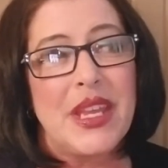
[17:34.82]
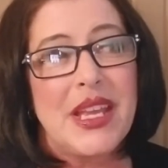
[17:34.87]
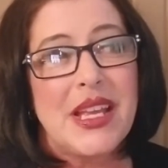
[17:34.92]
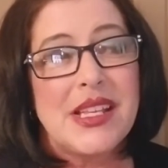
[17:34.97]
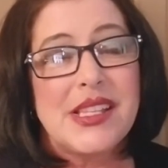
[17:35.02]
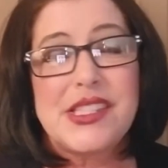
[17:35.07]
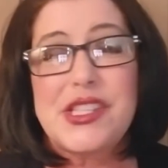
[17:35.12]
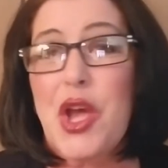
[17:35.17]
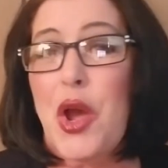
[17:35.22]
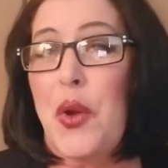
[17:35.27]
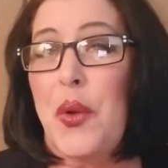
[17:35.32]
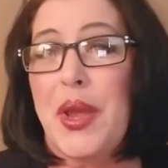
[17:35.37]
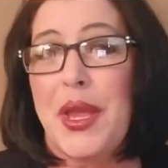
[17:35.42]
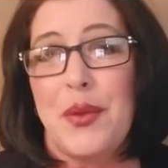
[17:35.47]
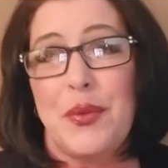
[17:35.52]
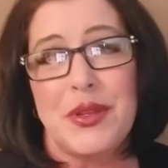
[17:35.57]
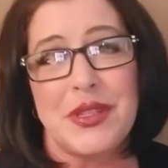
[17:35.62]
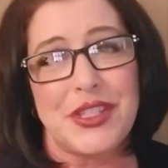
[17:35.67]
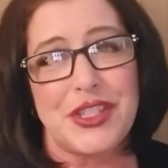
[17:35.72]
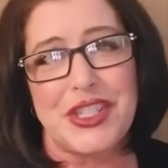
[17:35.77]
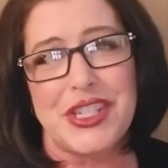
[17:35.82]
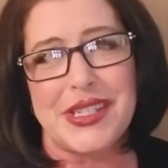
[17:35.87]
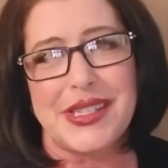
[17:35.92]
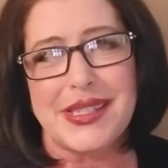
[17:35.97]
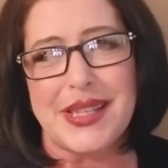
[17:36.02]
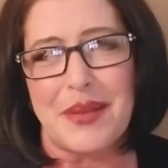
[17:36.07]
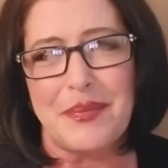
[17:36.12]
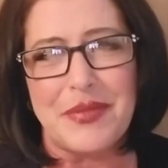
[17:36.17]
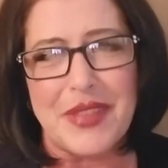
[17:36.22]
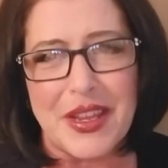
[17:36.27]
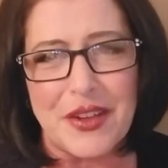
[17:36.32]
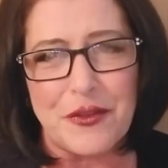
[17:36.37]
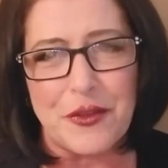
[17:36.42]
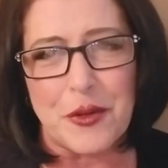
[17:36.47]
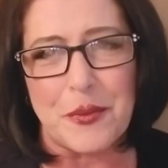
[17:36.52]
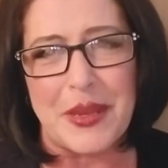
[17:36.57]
so it was just something for